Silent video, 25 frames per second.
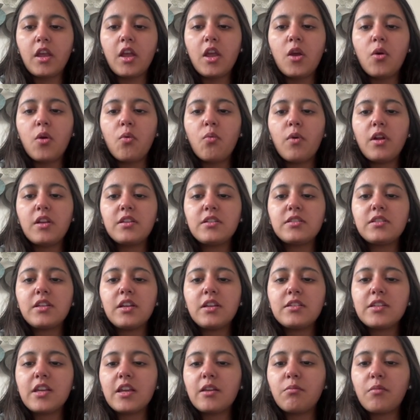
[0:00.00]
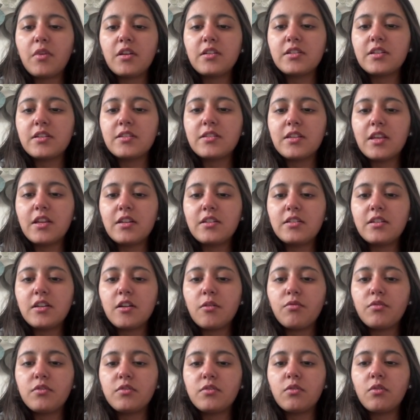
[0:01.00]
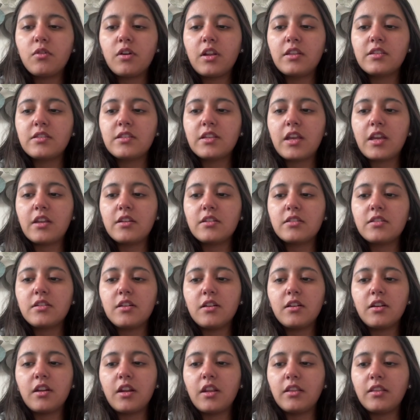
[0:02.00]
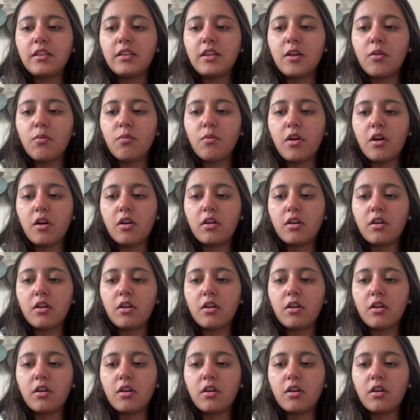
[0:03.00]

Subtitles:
Once the assignment is set up, students can turn in their work.